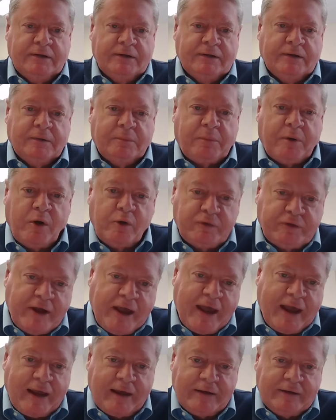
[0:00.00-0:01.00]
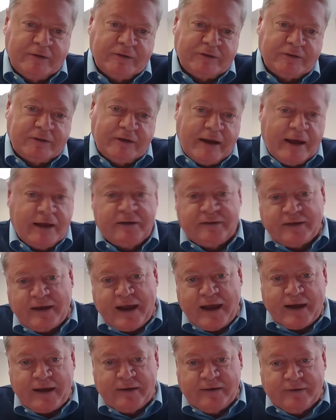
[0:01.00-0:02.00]
a protagonist, an
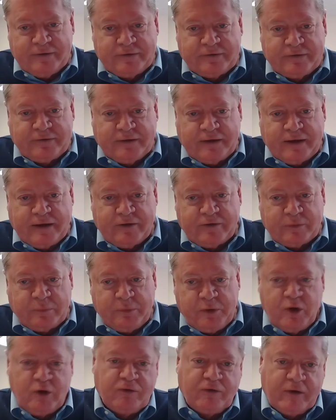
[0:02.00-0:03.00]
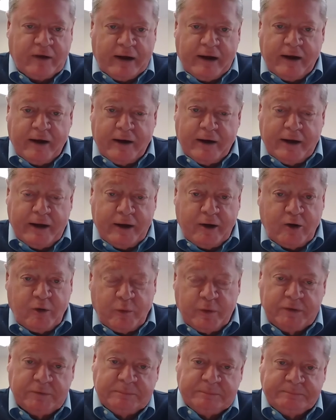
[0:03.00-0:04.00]
antagonist. It has a beautiful
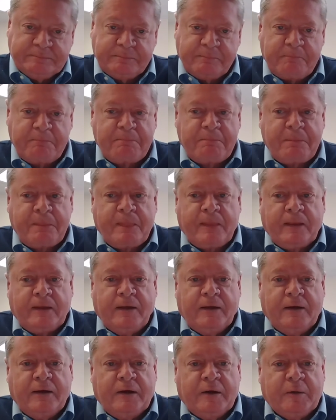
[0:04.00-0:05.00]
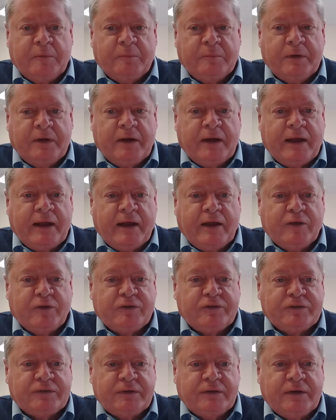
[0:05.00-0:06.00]
heroine. Um, it
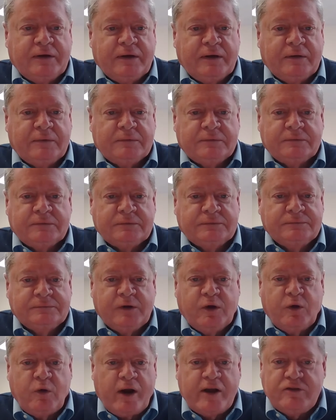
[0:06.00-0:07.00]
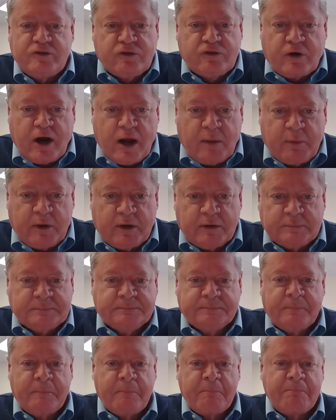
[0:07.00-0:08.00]
has um, great drama
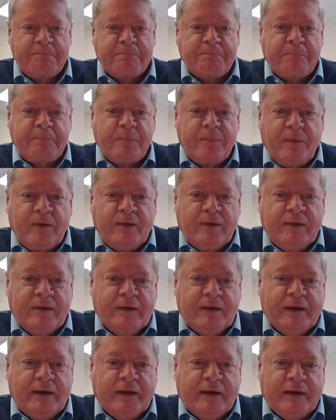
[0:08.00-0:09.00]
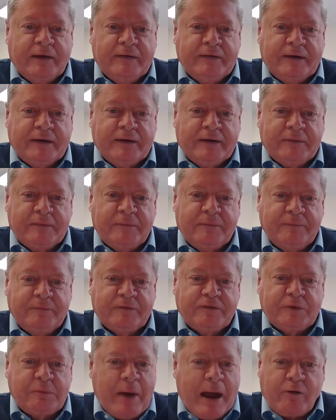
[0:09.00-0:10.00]
and um,
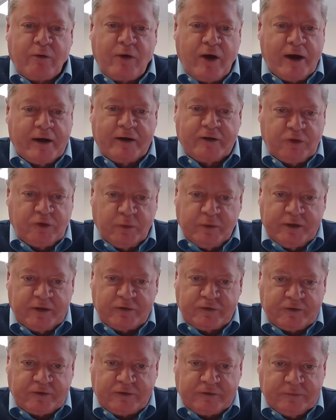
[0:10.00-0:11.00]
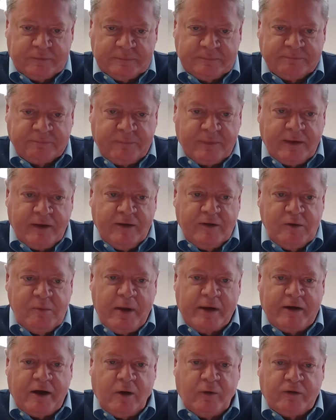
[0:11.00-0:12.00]
some ironic twists you
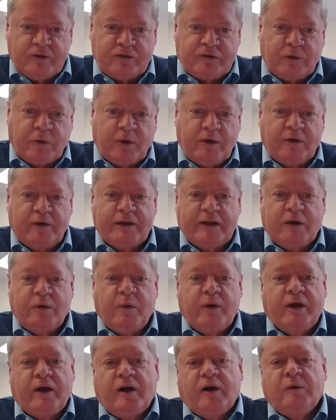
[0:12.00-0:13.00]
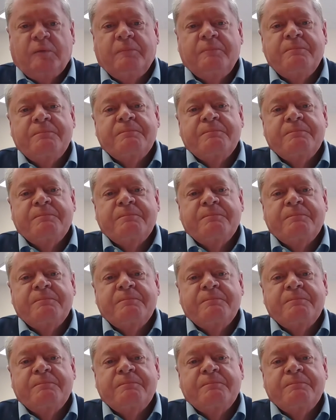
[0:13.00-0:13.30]
may know the story really well,